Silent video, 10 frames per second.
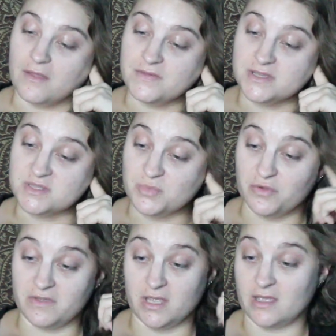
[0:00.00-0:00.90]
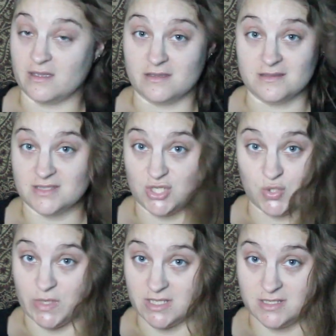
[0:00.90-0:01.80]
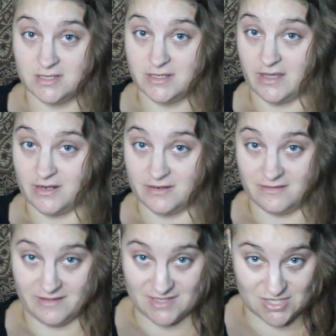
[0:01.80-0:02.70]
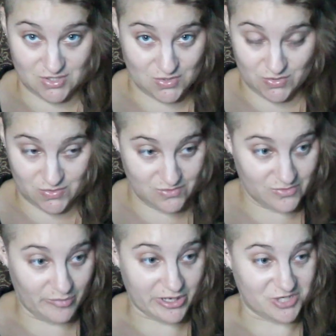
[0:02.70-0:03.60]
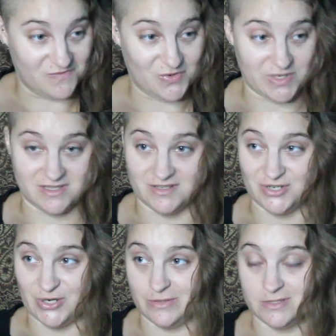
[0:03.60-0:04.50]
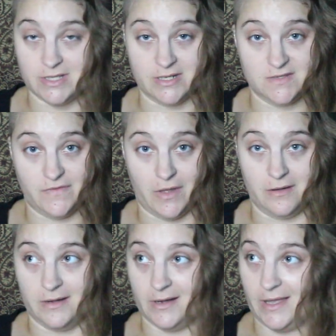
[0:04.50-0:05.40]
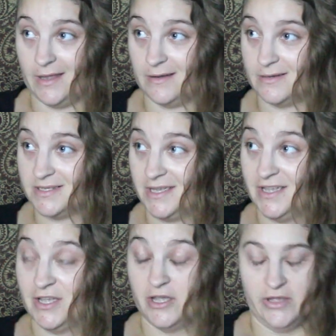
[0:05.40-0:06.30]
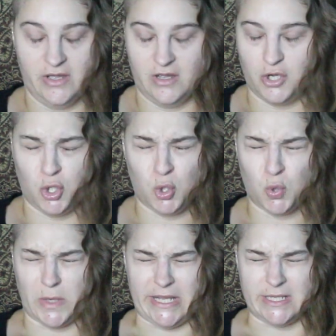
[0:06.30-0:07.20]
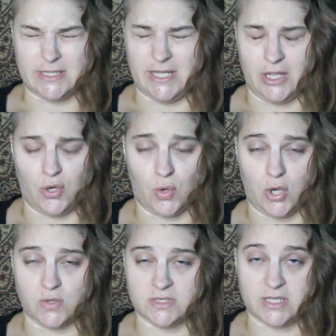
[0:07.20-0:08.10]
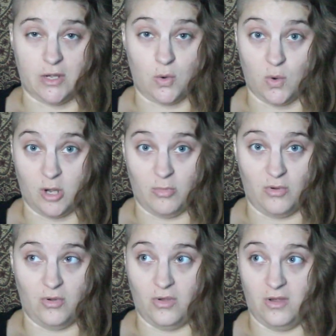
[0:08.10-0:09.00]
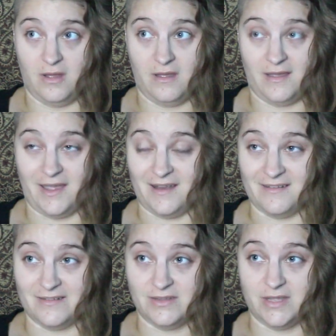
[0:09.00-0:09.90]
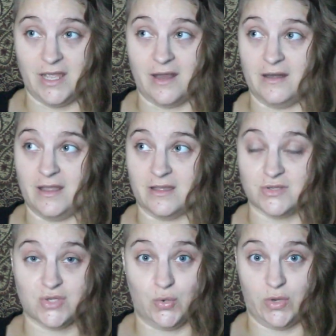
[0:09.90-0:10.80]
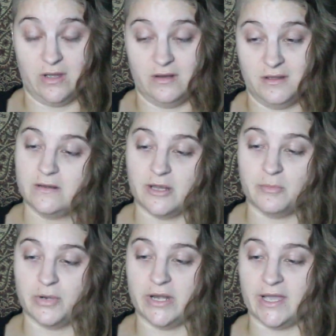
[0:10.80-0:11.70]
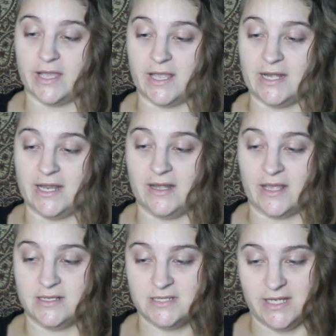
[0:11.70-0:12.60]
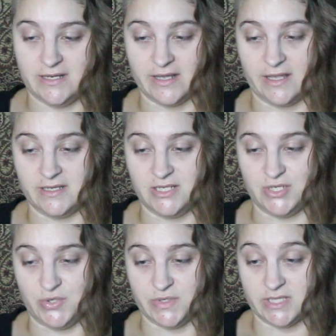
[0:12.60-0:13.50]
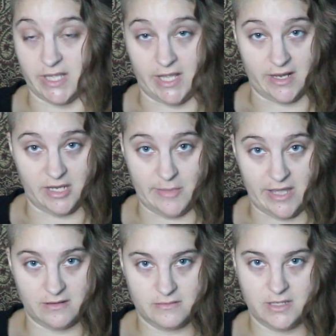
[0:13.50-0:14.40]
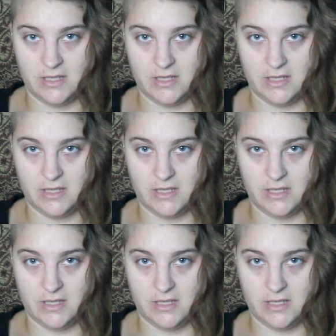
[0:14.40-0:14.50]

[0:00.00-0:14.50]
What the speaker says: This movie is a twist, and it's a bunch of twists and turns, and it's fun, and crazy, and gross, and horrible, and the ending is so good. Number 9, 1992's The Candyman.